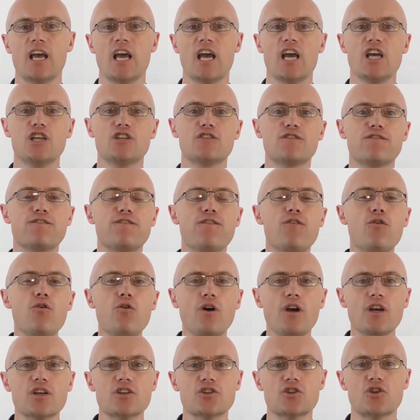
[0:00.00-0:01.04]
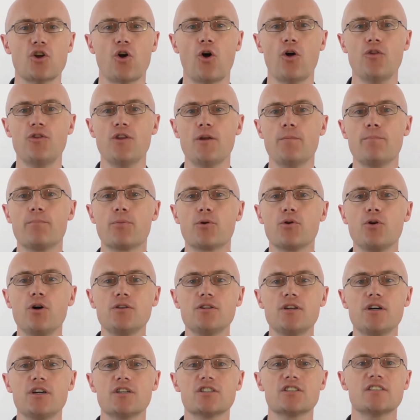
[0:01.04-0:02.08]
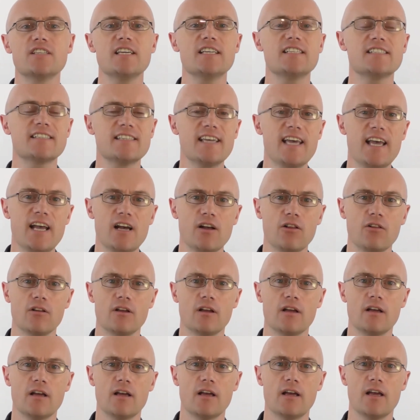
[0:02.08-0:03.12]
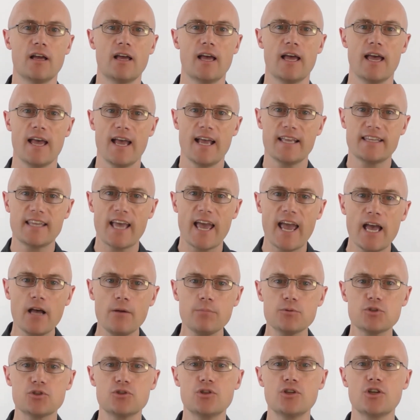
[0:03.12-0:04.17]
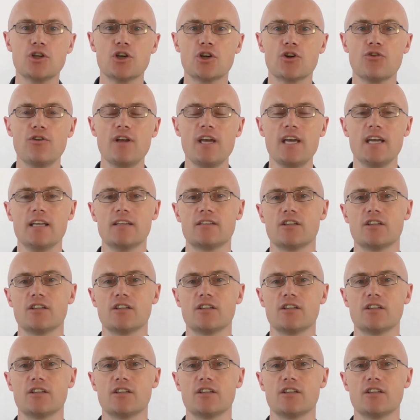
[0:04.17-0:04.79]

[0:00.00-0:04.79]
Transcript: is focused on the products they sell, it helps to create